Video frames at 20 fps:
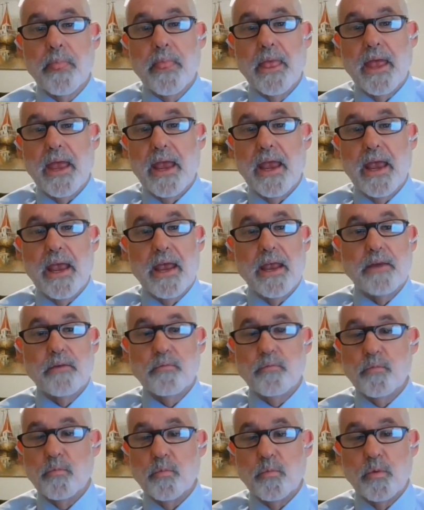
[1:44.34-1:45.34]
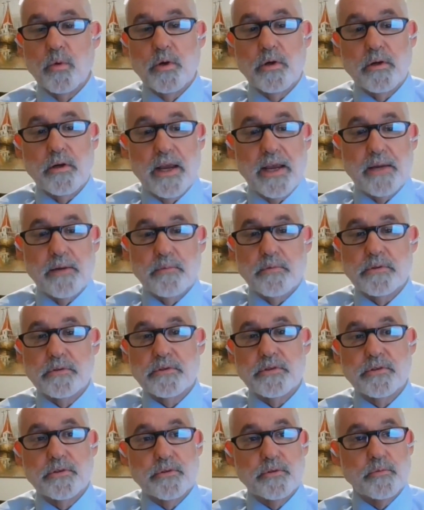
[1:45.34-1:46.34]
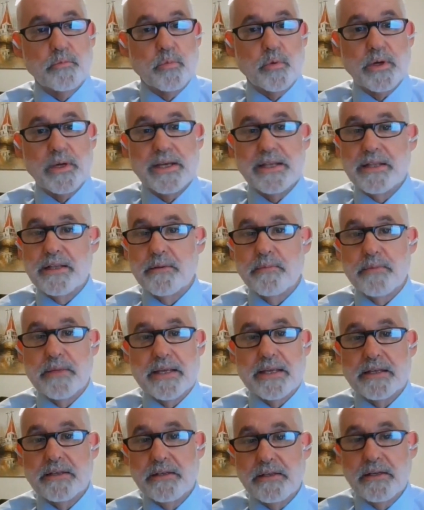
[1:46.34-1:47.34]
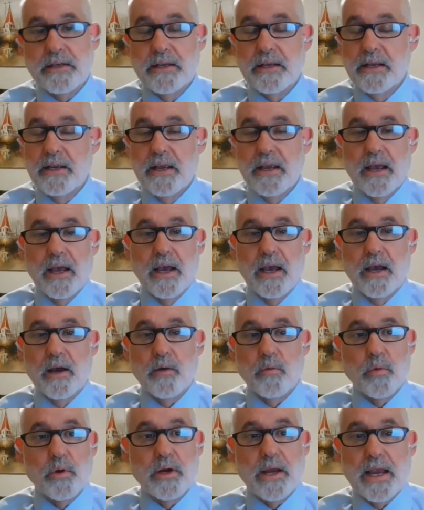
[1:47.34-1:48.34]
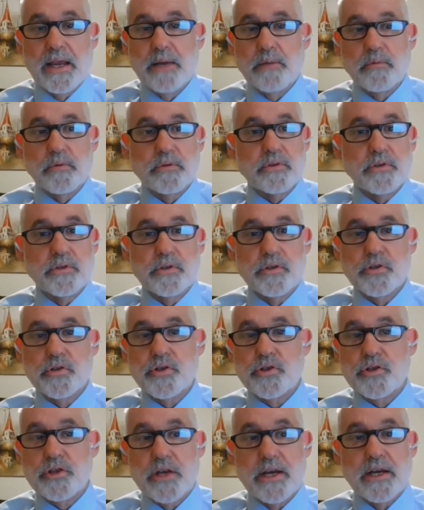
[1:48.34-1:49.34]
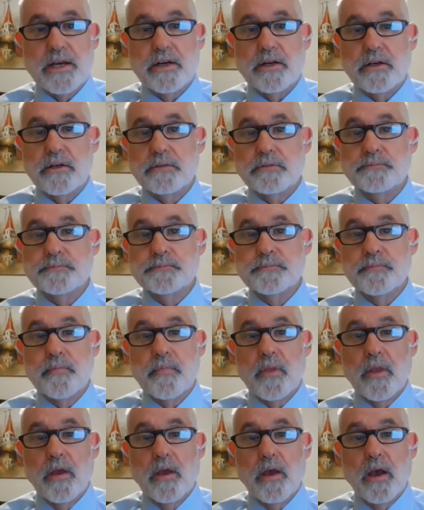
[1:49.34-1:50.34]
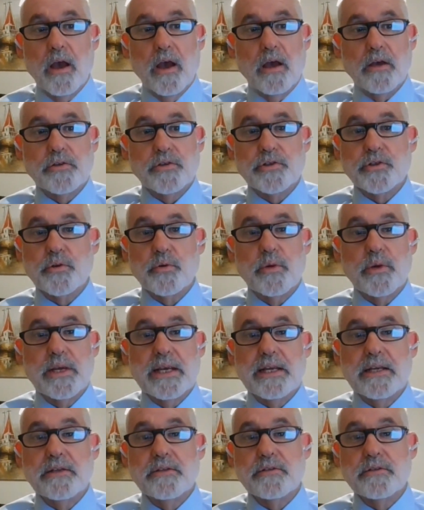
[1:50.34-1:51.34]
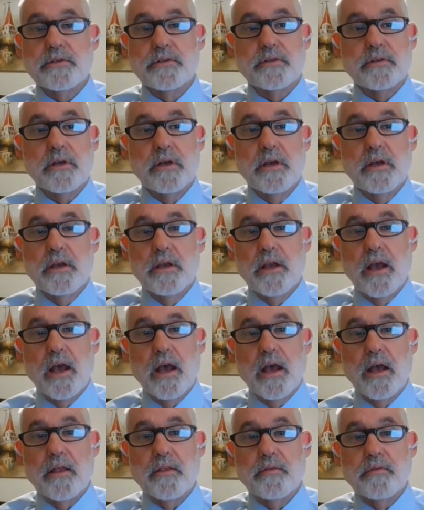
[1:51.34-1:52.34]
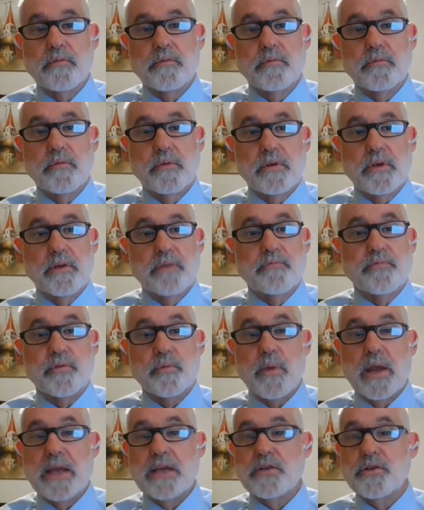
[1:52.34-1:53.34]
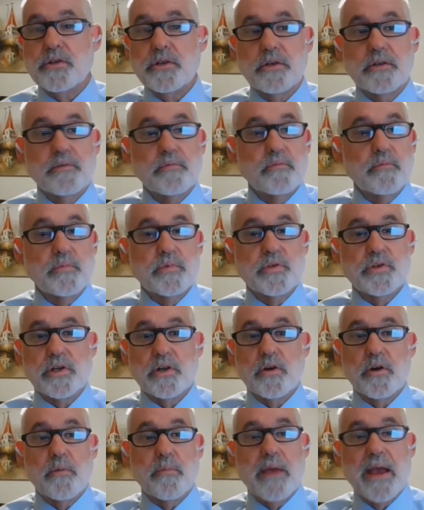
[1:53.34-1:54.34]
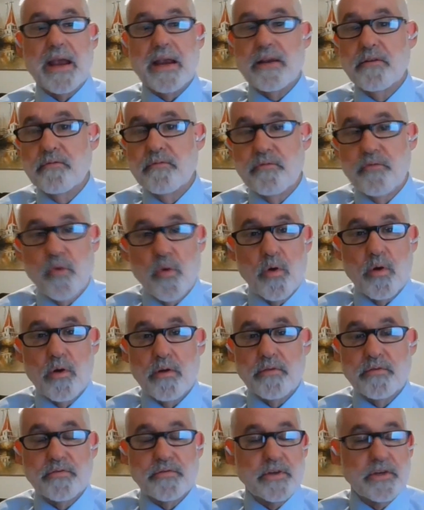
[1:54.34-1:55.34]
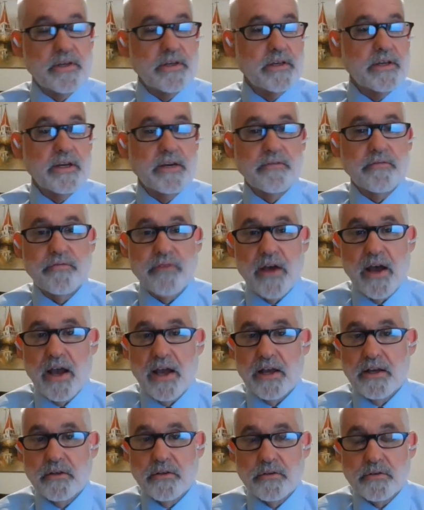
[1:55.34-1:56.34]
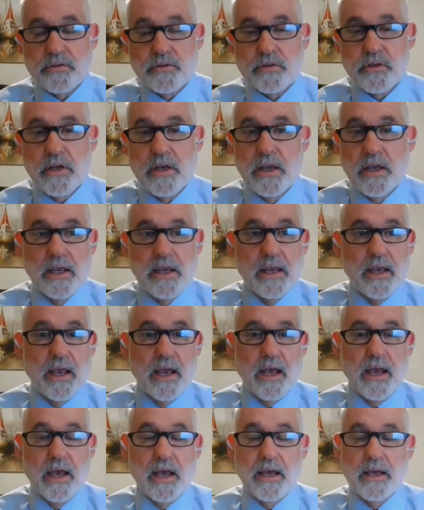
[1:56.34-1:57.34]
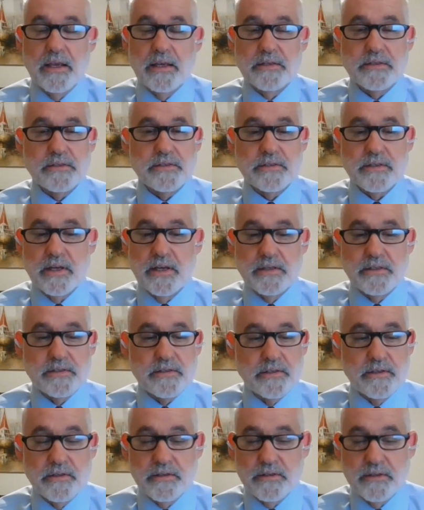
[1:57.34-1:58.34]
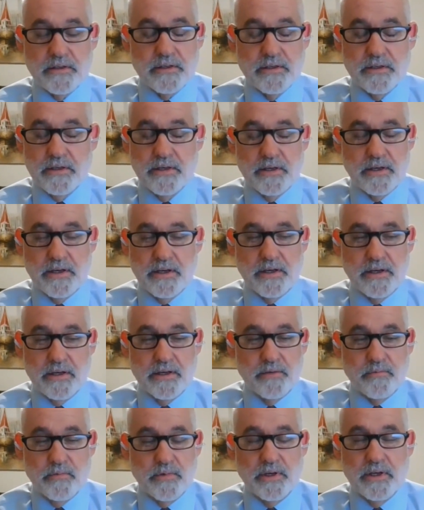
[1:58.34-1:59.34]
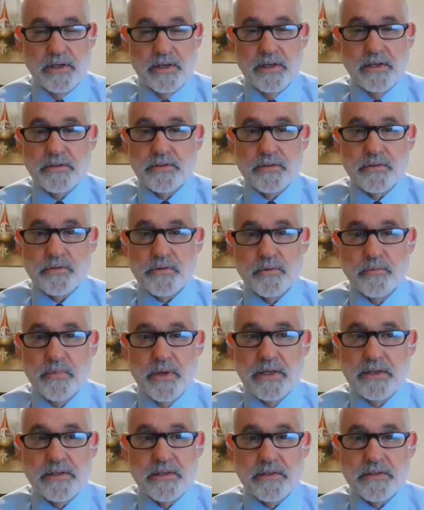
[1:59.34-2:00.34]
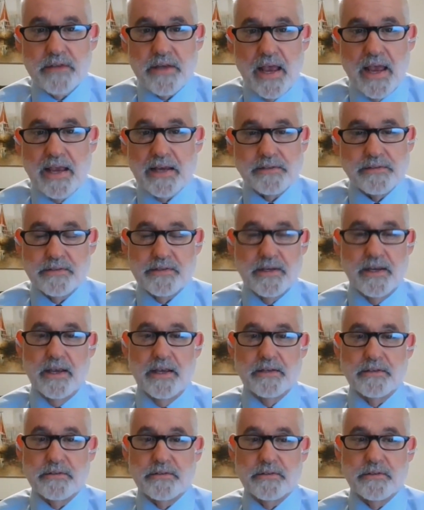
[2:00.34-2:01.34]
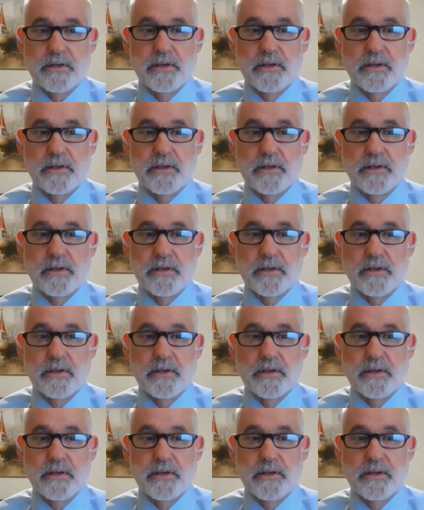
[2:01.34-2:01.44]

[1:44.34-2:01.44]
and we're able to bring them in. We're able to share screens, information, share it back and forth, sending files. It really is a tremendous asset,